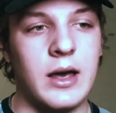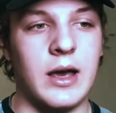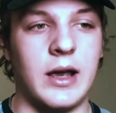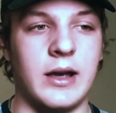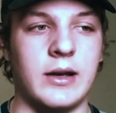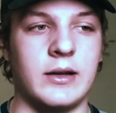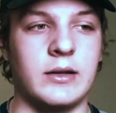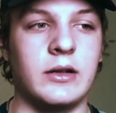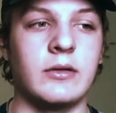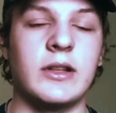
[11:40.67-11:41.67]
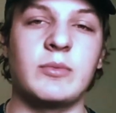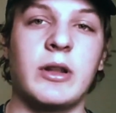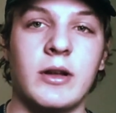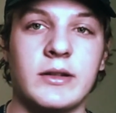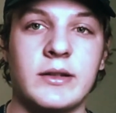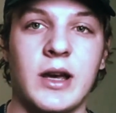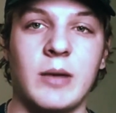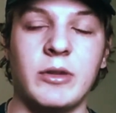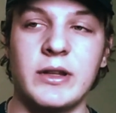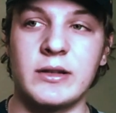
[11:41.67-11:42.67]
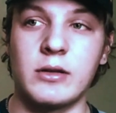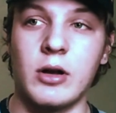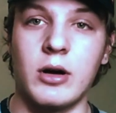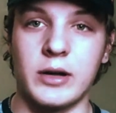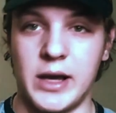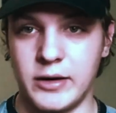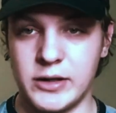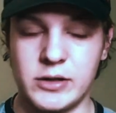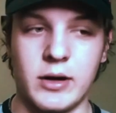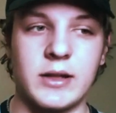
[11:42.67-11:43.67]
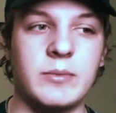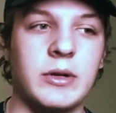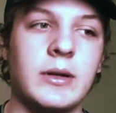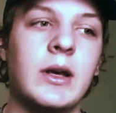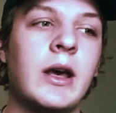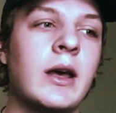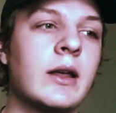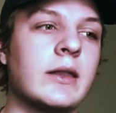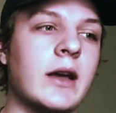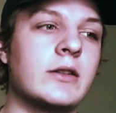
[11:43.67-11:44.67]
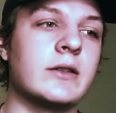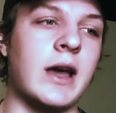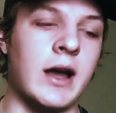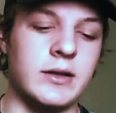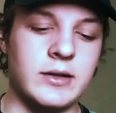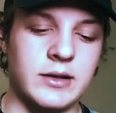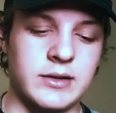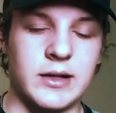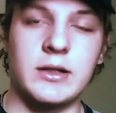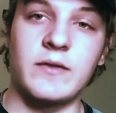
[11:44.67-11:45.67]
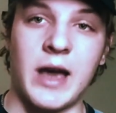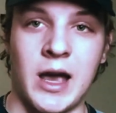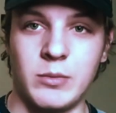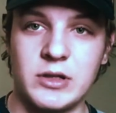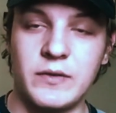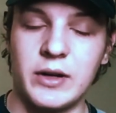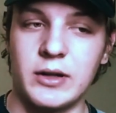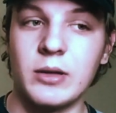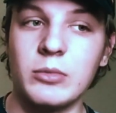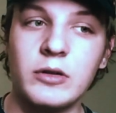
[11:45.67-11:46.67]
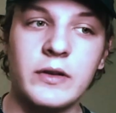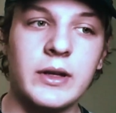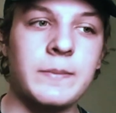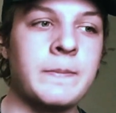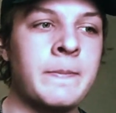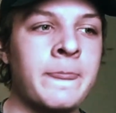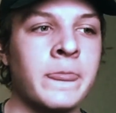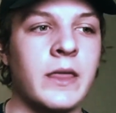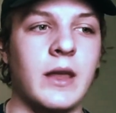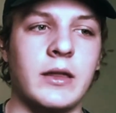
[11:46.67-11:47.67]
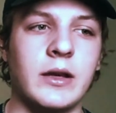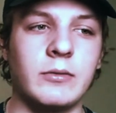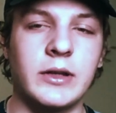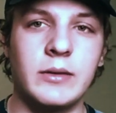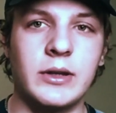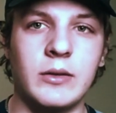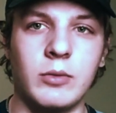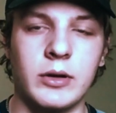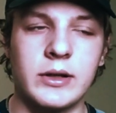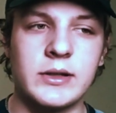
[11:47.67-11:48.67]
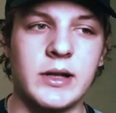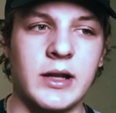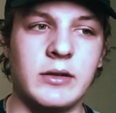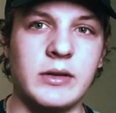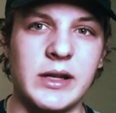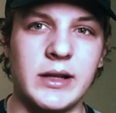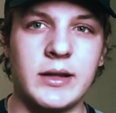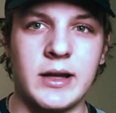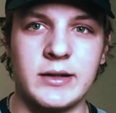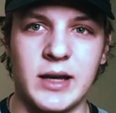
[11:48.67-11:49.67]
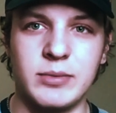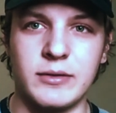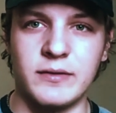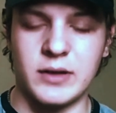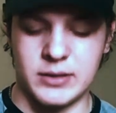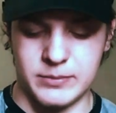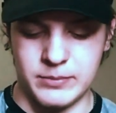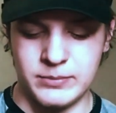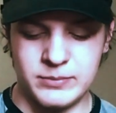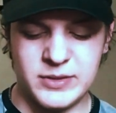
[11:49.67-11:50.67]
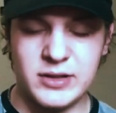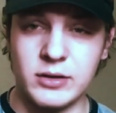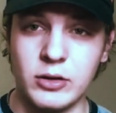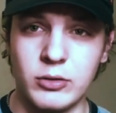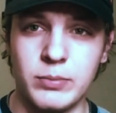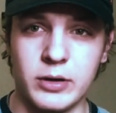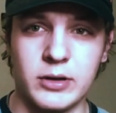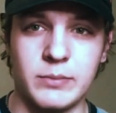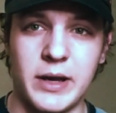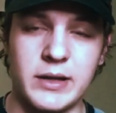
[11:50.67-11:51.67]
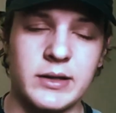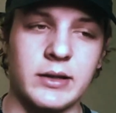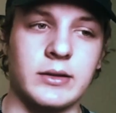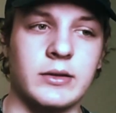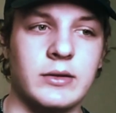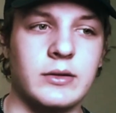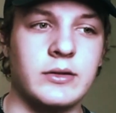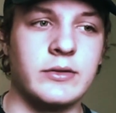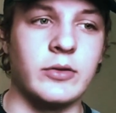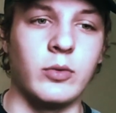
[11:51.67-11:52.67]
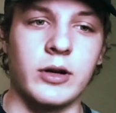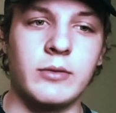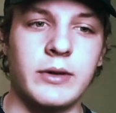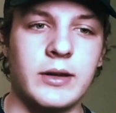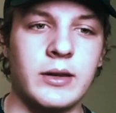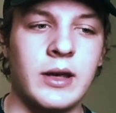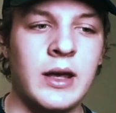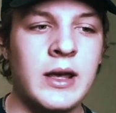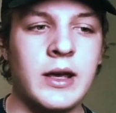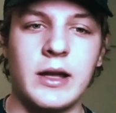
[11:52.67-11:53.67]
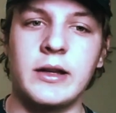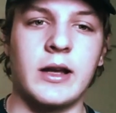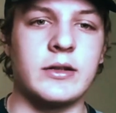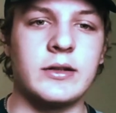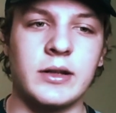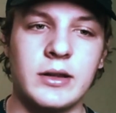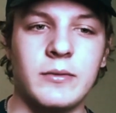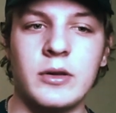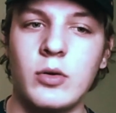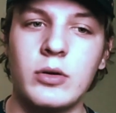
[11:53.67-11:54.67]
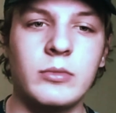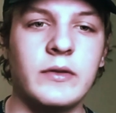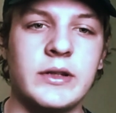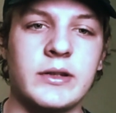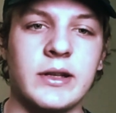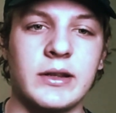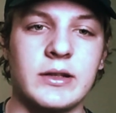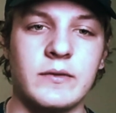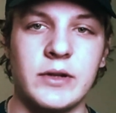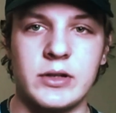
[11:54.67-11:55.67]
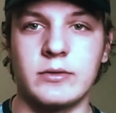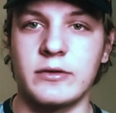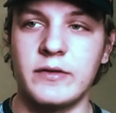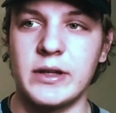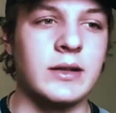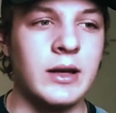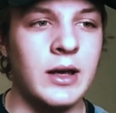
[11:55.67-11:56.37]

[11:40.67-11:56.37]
and they spend lots of time with these long airy shots, but that just adds to this sense of atmosphere in the movie that I think really, really works, and you need that type of slow burn pacing to work with. And yeah, just like the whole movie is just like this visual feast.